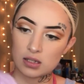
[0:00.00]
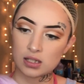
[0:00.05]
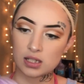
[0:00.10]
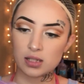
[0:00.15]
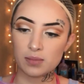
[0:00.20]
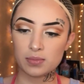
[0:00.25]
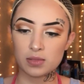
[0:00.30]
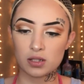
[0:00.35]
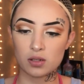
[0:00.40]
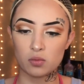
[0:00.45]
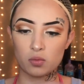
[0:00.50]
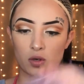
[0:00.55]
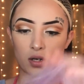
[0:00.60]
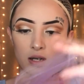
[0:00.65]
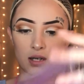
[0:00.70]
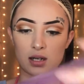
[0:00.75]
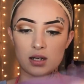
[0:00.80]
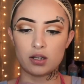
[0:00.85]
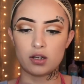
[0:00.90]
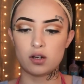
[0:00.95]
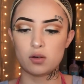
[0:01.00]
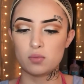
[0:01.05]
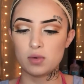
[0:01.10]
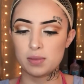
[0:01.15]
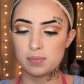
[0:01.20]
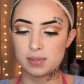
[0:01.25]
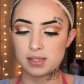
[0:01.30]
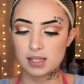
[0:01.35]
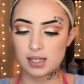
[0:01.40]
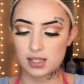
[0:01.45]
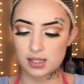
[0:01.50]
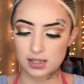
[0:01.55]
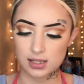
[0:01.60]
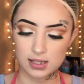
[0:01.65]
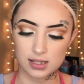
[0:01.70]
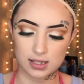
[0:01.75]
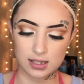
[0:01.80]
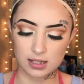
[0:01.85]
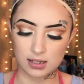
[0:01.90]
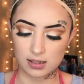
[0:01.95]
Something to work on your website.
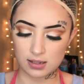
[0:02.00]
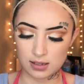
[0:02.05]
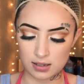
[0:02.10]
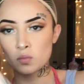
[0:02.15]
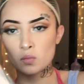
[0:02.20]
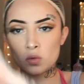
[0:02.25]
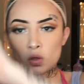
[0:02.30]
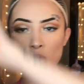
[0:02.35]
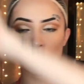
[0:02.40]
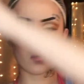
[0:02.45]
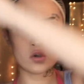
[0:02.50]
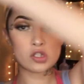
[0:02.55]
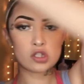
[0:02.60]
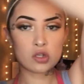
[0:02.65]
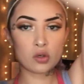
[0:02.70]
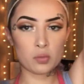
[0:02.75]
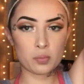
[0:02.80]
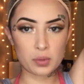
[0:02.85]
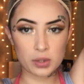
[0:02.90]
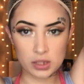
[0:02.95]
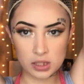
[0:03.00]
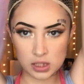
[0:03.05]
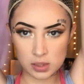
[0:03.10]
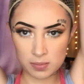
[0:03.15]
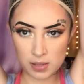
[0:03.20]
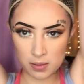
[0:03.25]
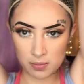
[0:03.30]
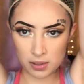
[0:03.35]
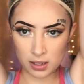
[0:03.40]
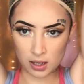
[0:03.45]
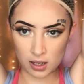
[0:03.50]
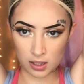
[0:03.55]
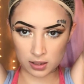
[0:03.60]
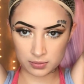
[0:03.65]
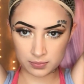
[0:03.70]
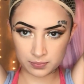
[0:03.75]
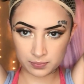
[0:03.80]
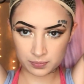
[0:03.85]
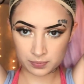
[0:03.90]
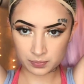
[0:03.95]
We're just gonna put this baby
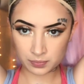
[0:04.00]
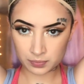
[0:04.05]
on.